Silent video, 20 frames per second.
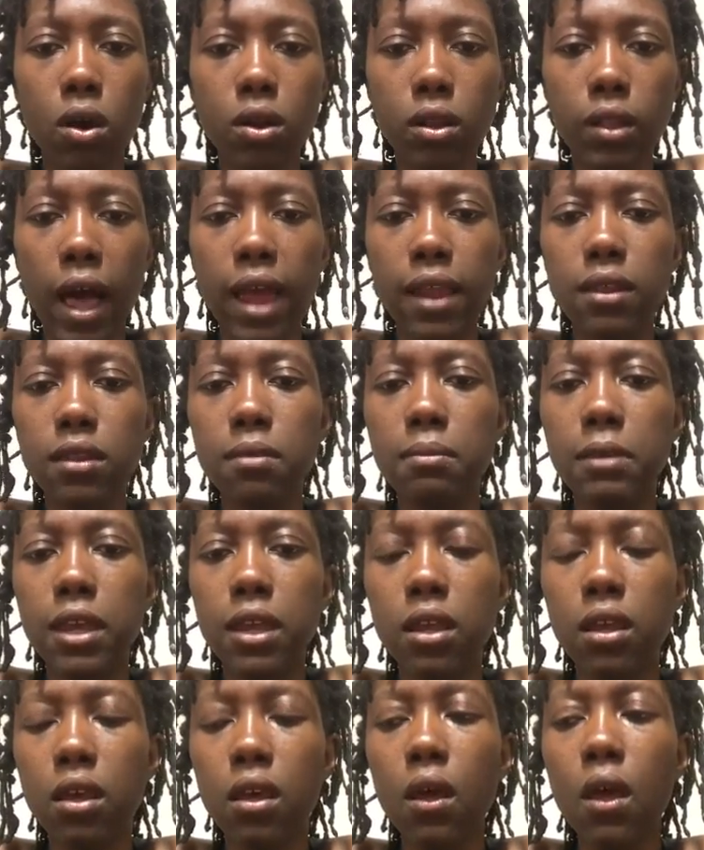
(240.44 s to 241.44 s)
on a lot in the
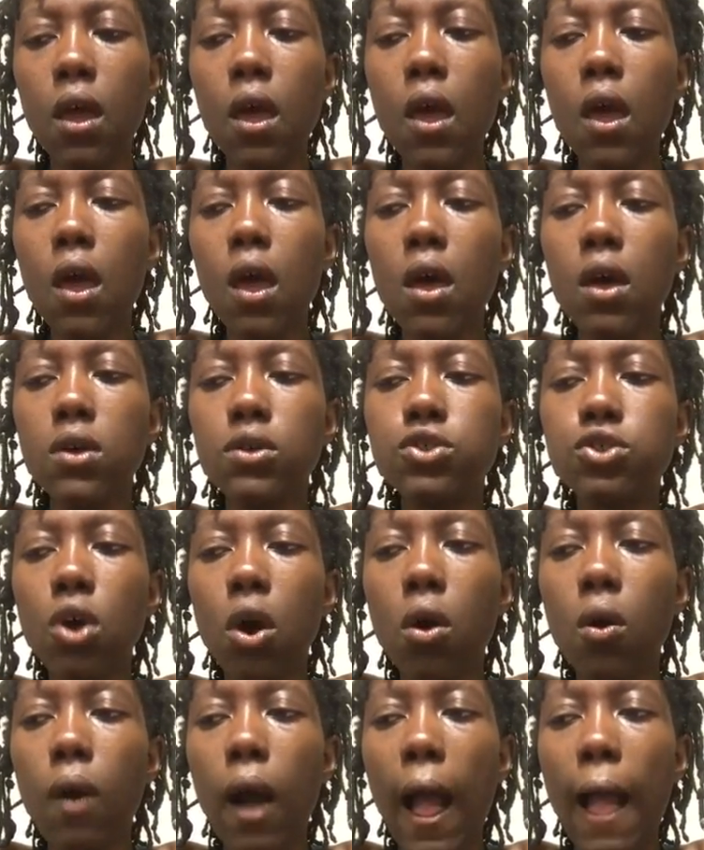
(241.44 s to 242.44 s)
media.
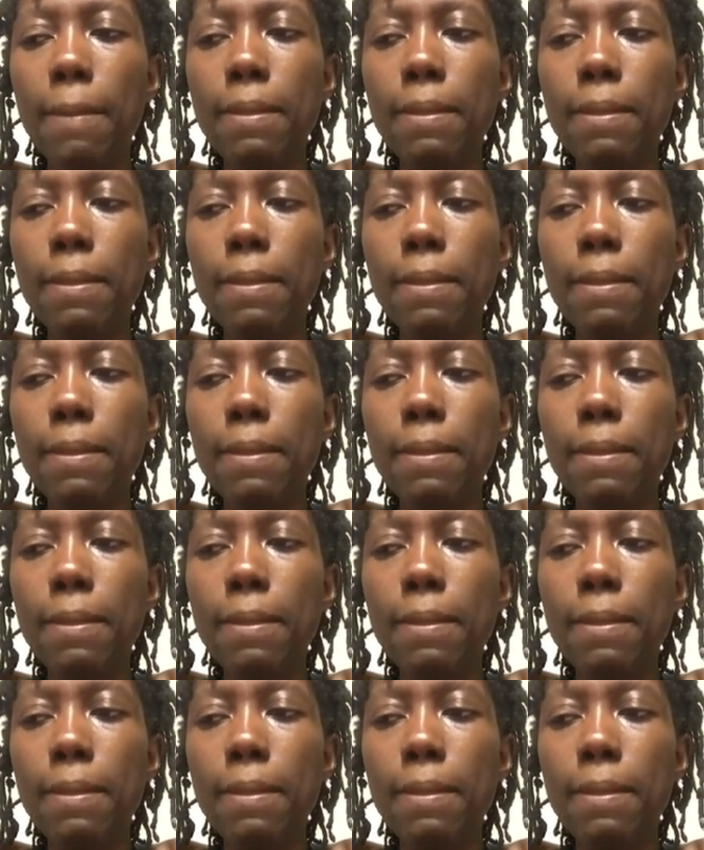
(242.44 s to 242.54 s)
So